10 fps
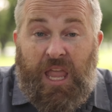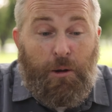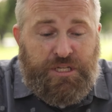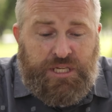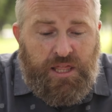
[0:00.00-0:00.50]
And
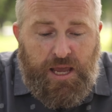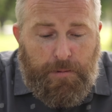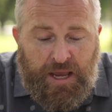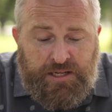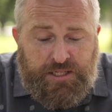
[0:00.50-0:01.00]
we see the
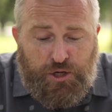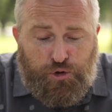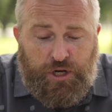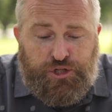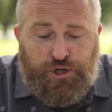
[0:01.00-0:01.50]
amazing
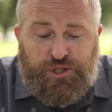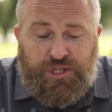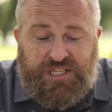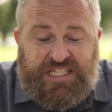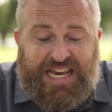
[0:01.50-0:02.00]
creatures,
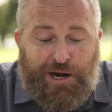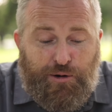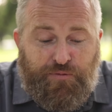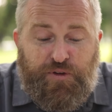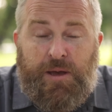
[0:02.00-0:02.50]
the
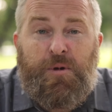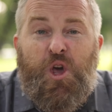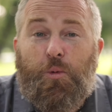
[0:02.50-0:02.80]
seraphim,